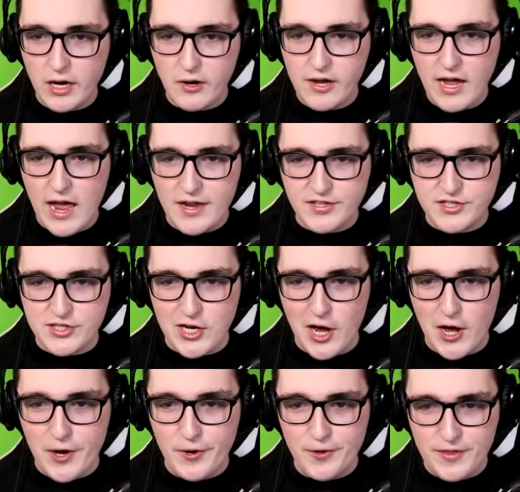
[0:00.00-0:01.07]
Okay,
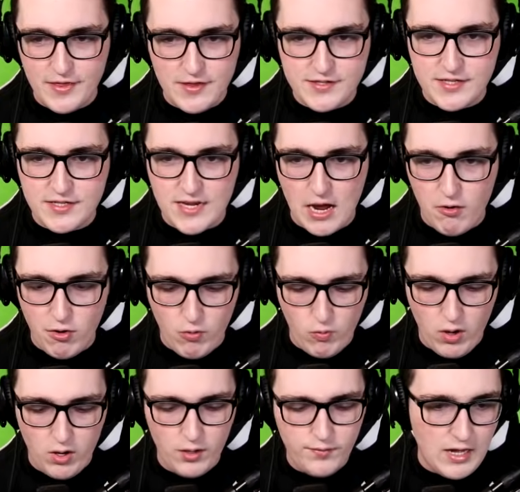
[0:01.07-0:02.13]
so this is our
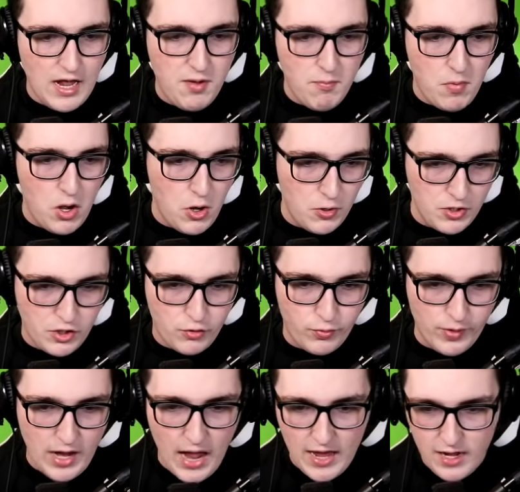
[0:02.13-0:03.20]
world. Game mode,
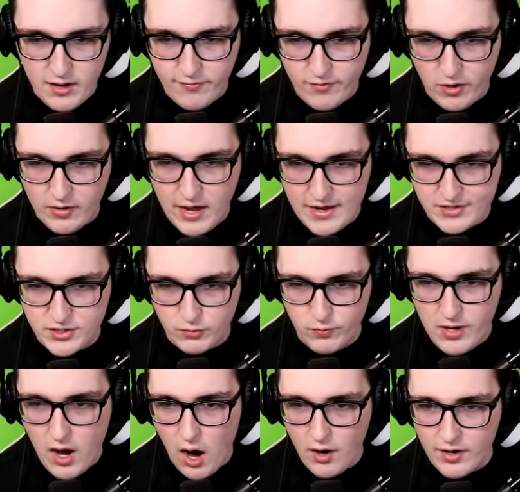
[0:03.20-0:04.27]
creative. Okay, so
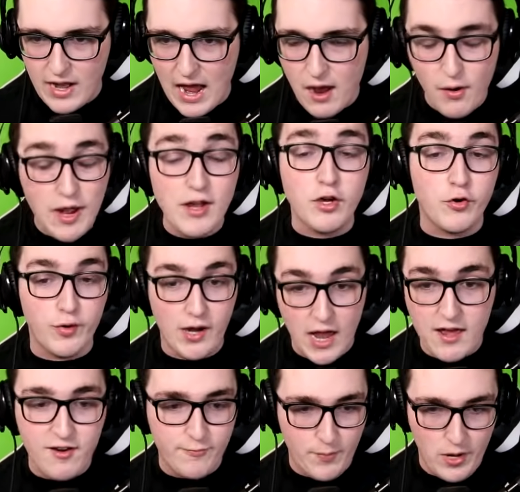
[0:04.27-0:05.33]
we are now in
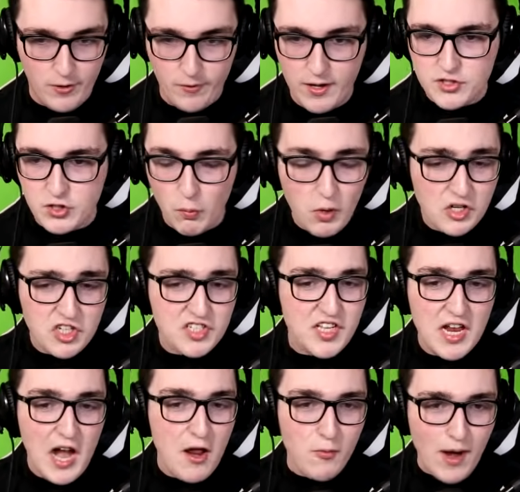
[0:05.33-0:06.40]
creative mode. So we're just
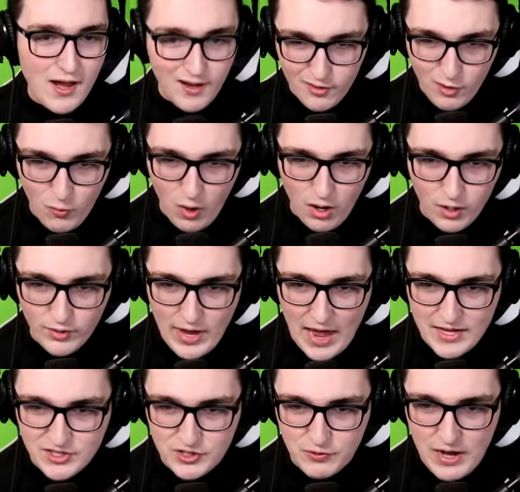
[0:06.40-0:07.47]
in a regular world,
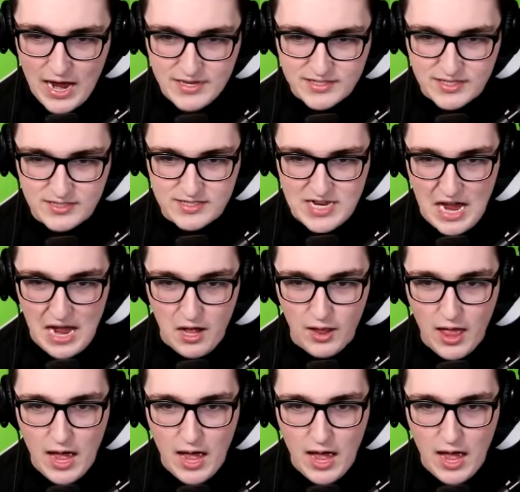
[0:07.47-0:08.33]
as you guys can tell.